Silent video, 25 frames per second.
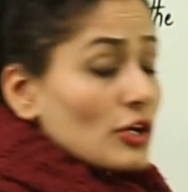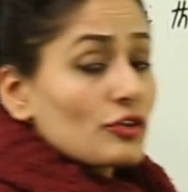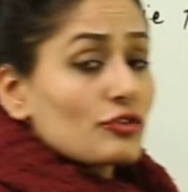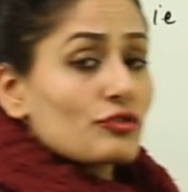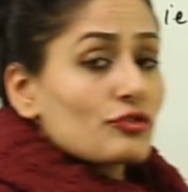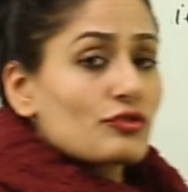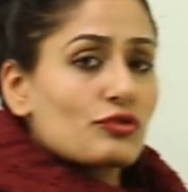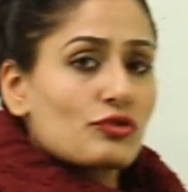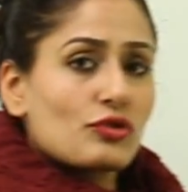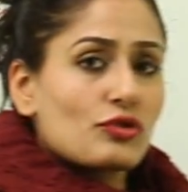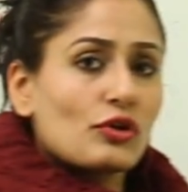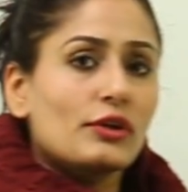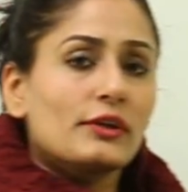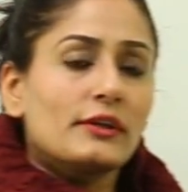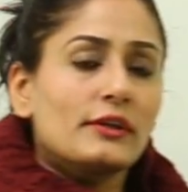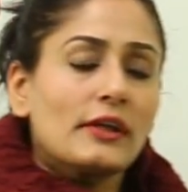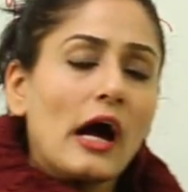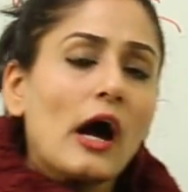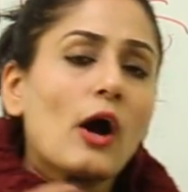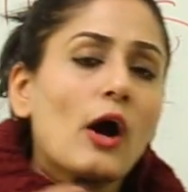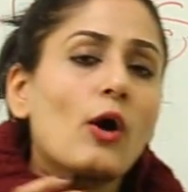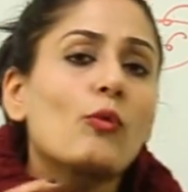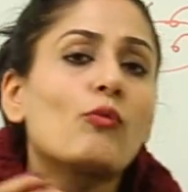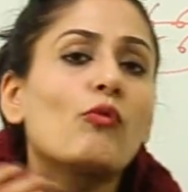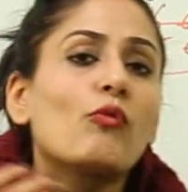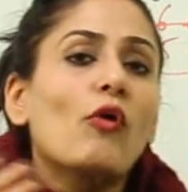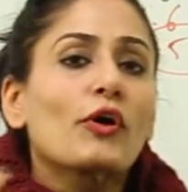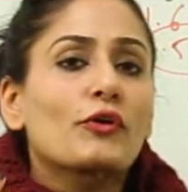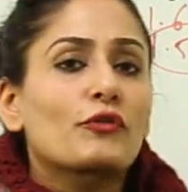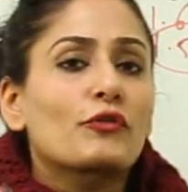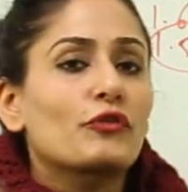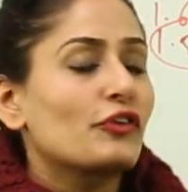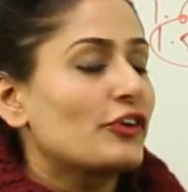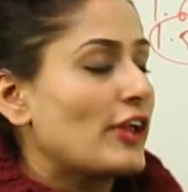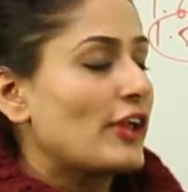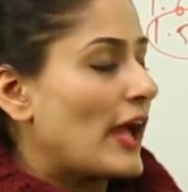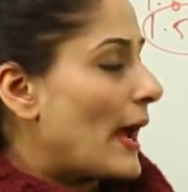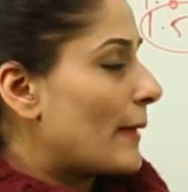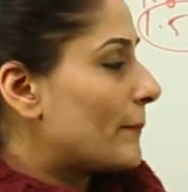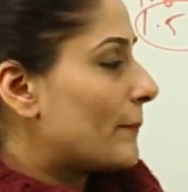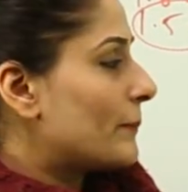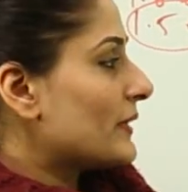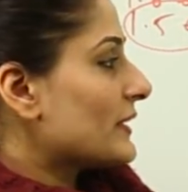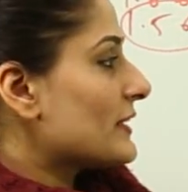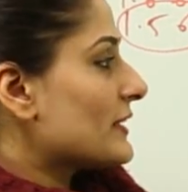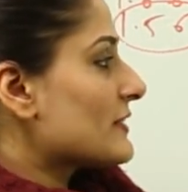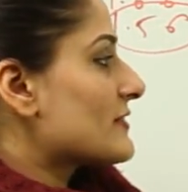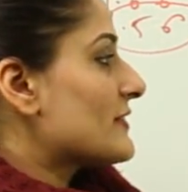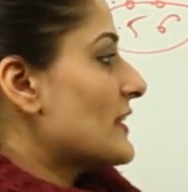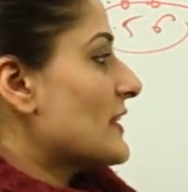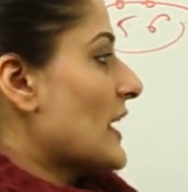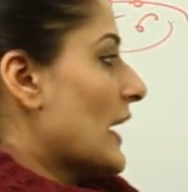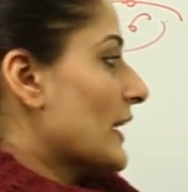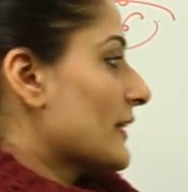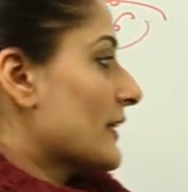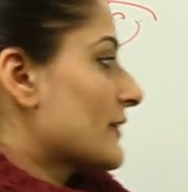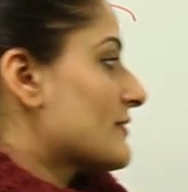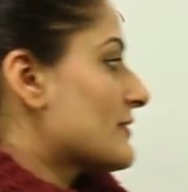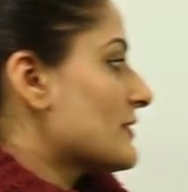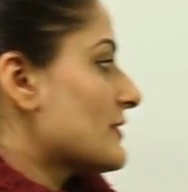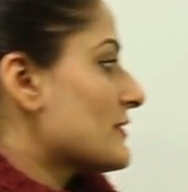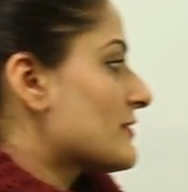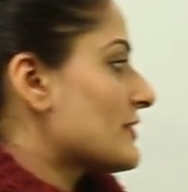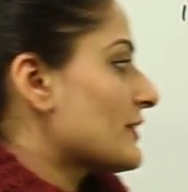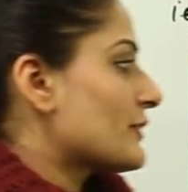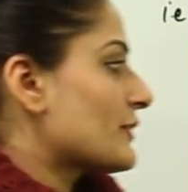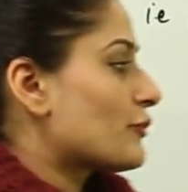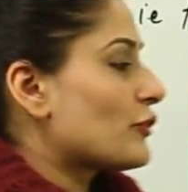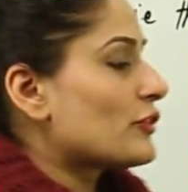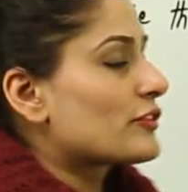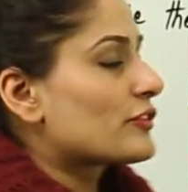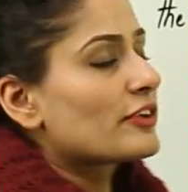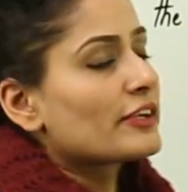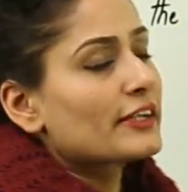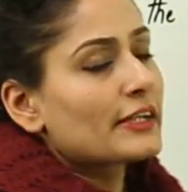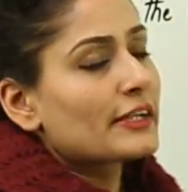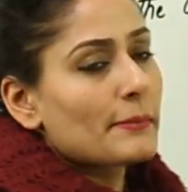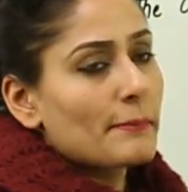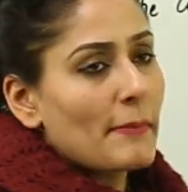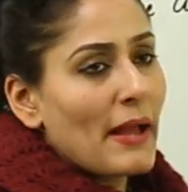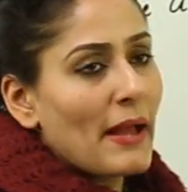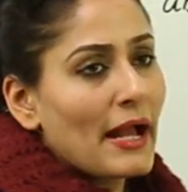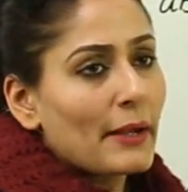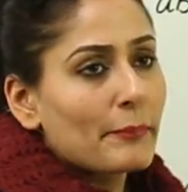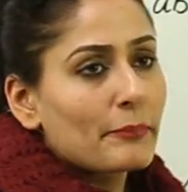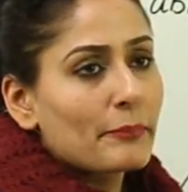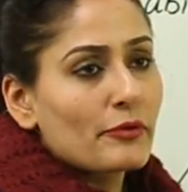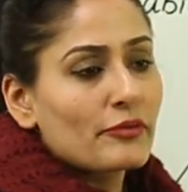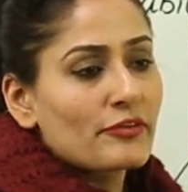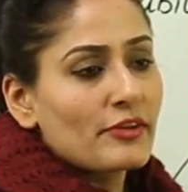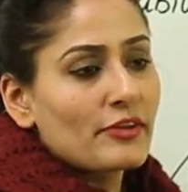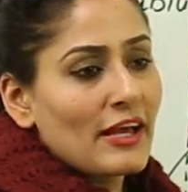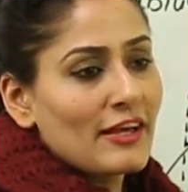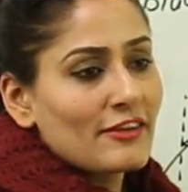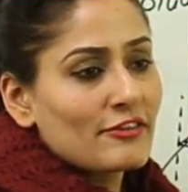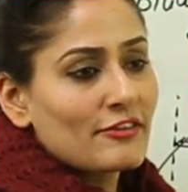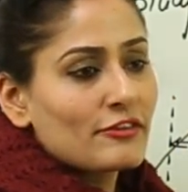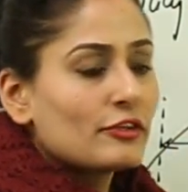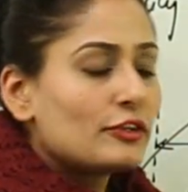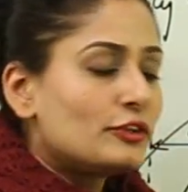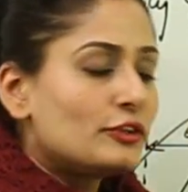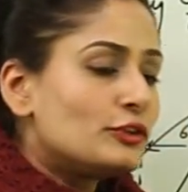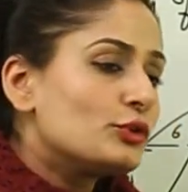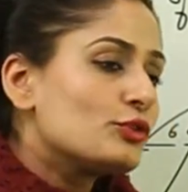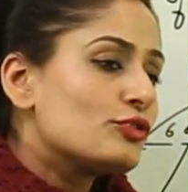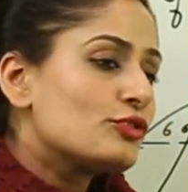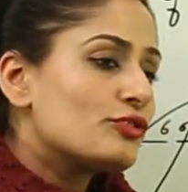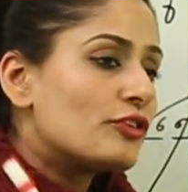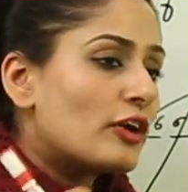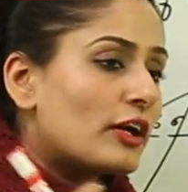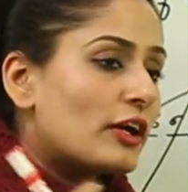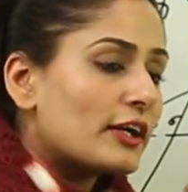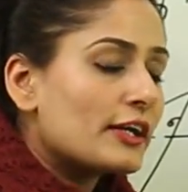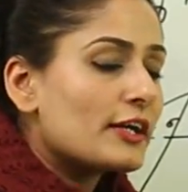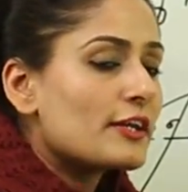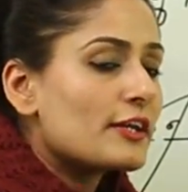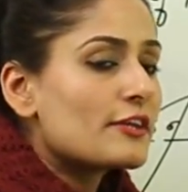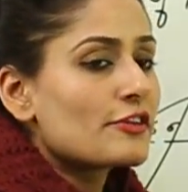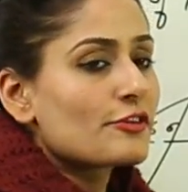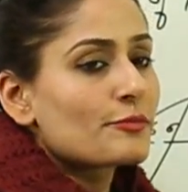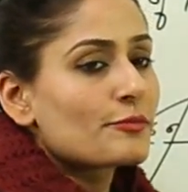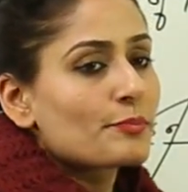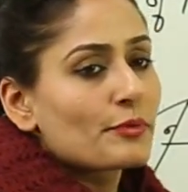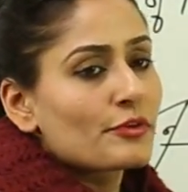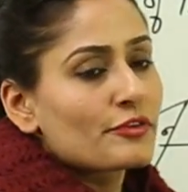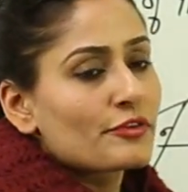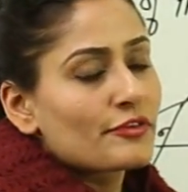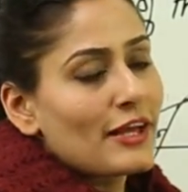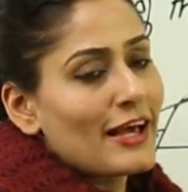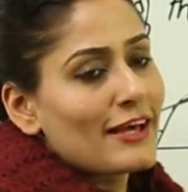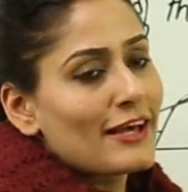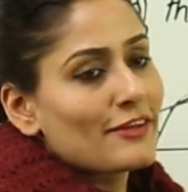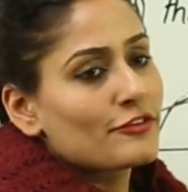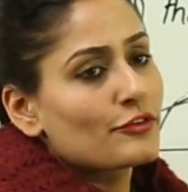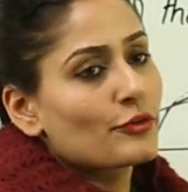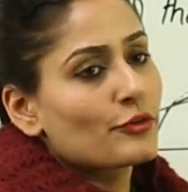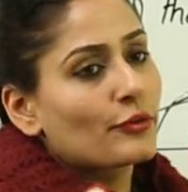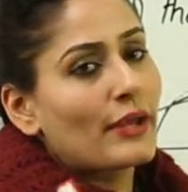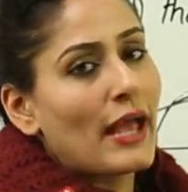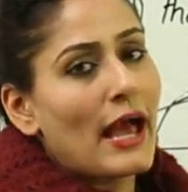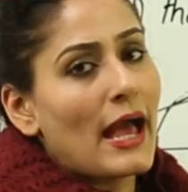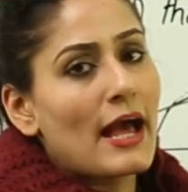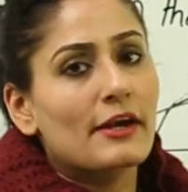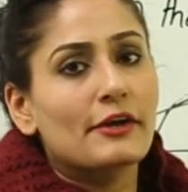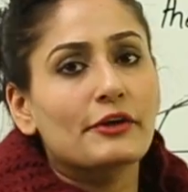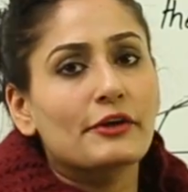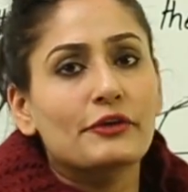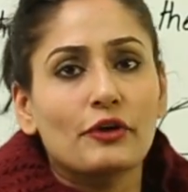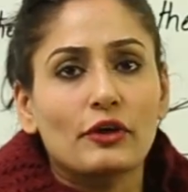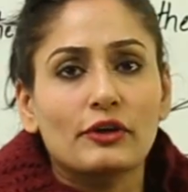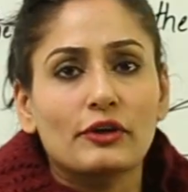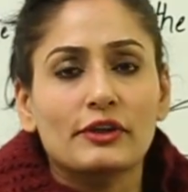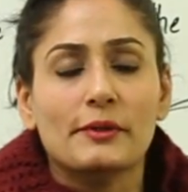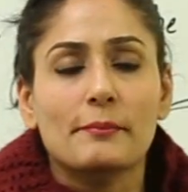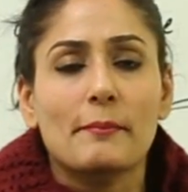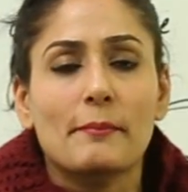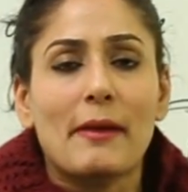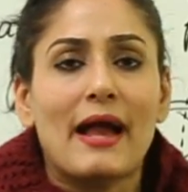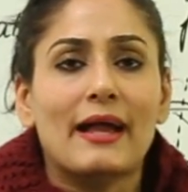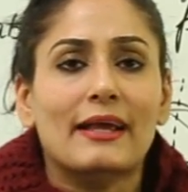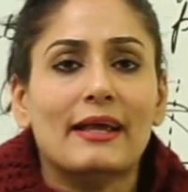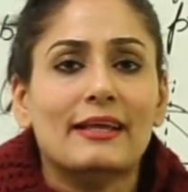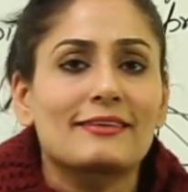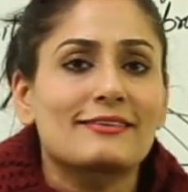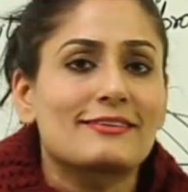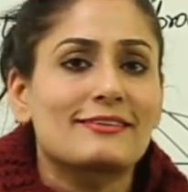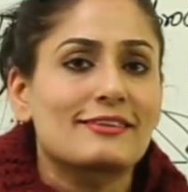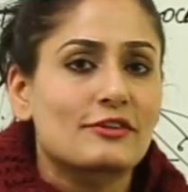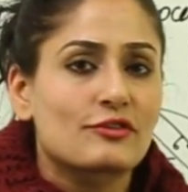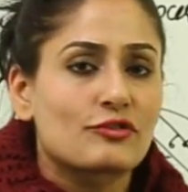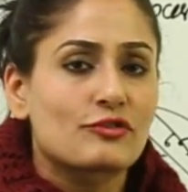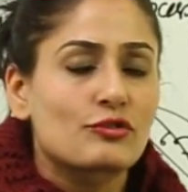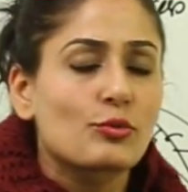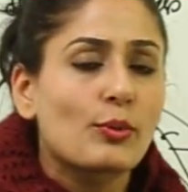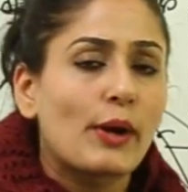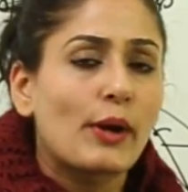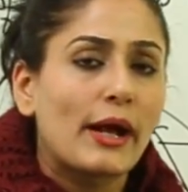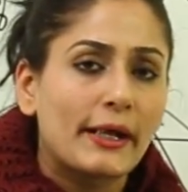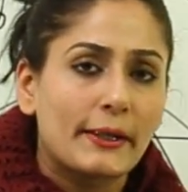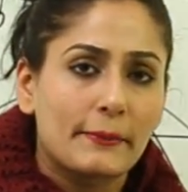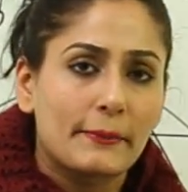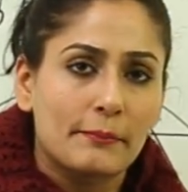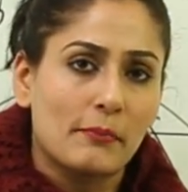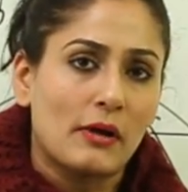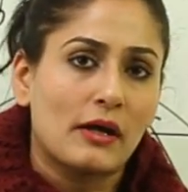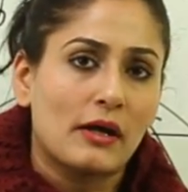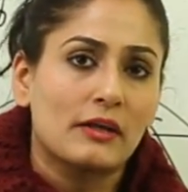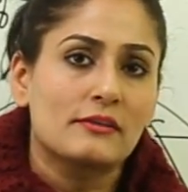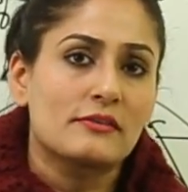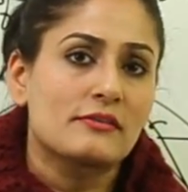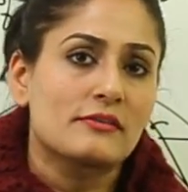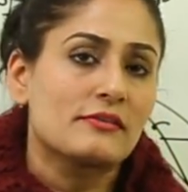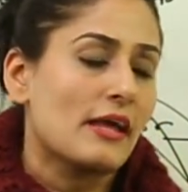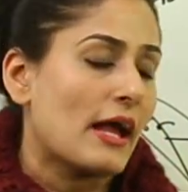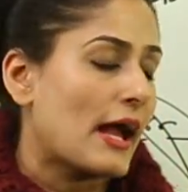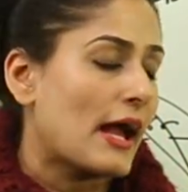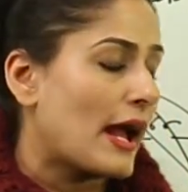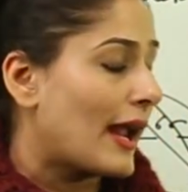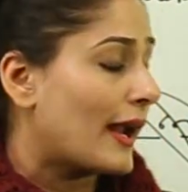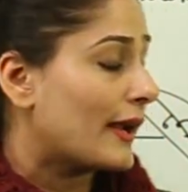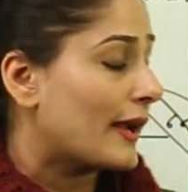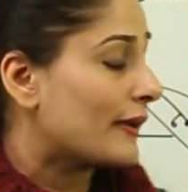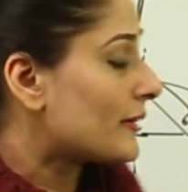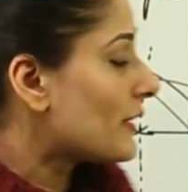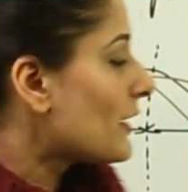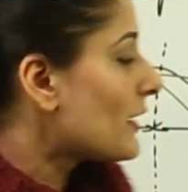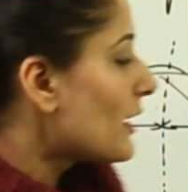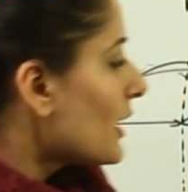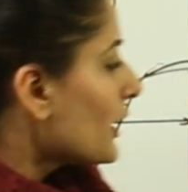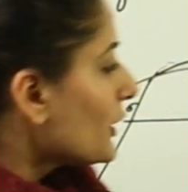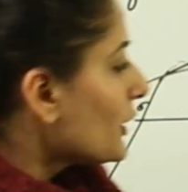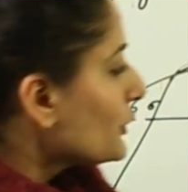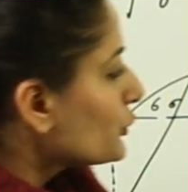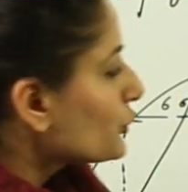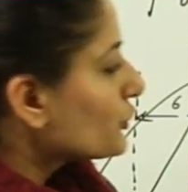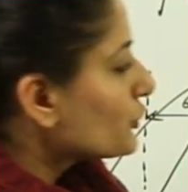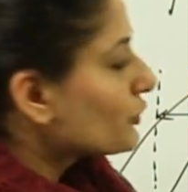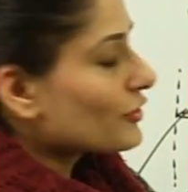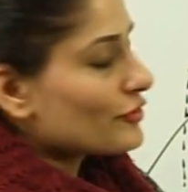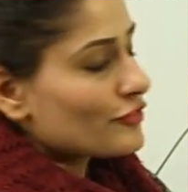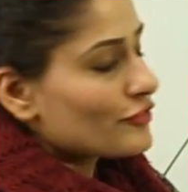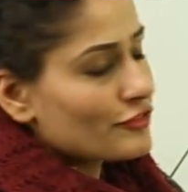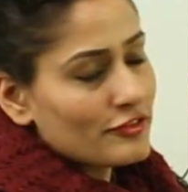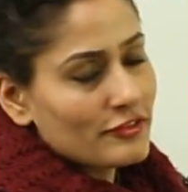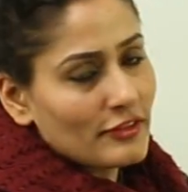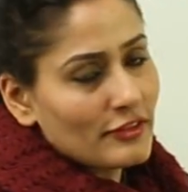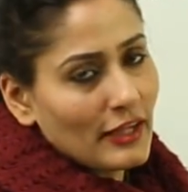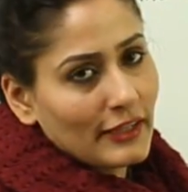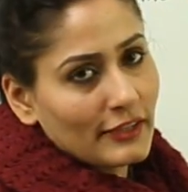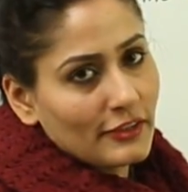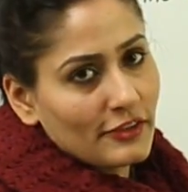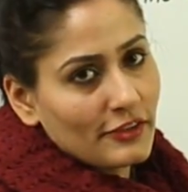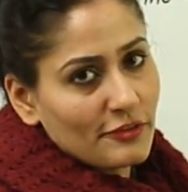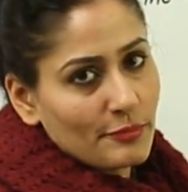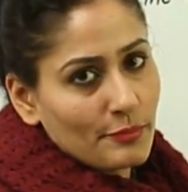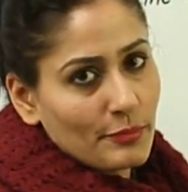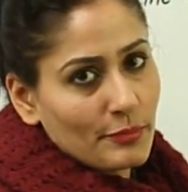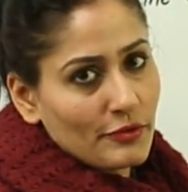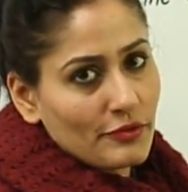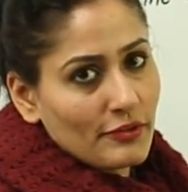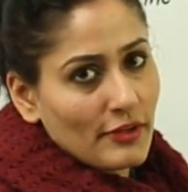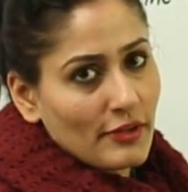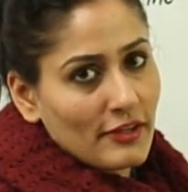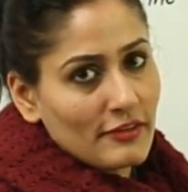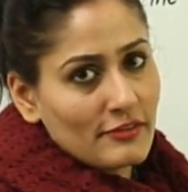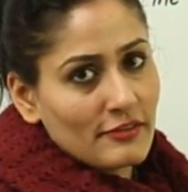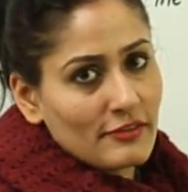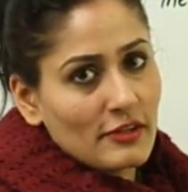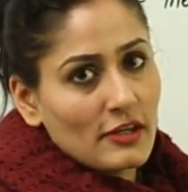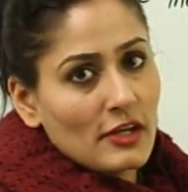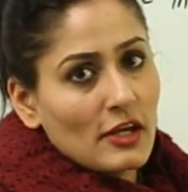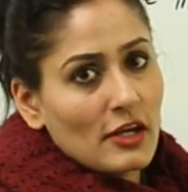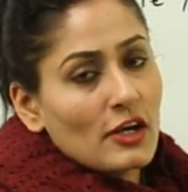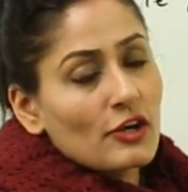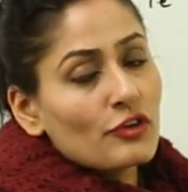So now what would happen is that since it was a DMAC process, you studied this process, you carried your DMAC in 6 to 8 months and you just designed this process.